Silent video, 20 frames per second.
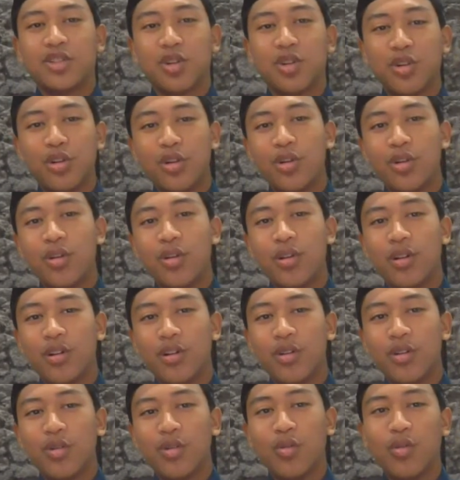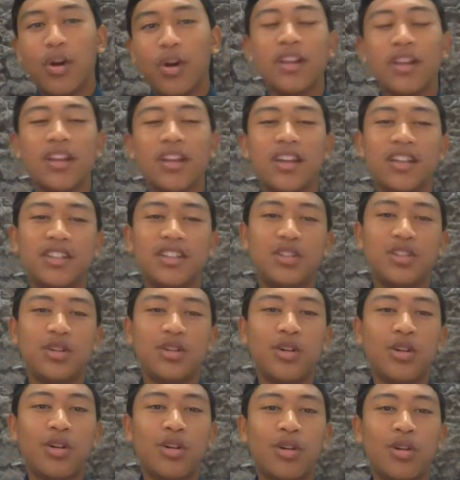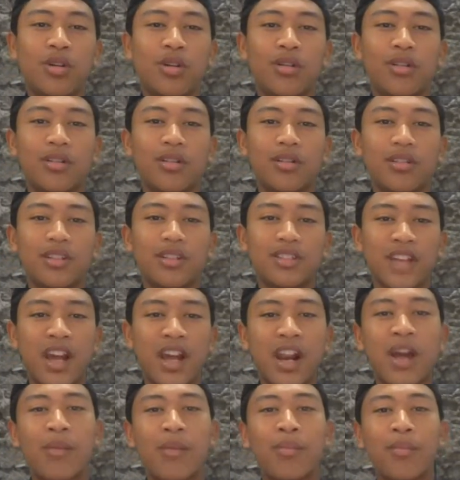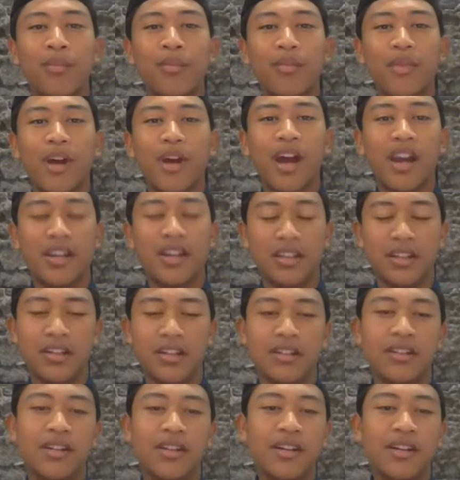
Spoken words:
so, what is your startup idea?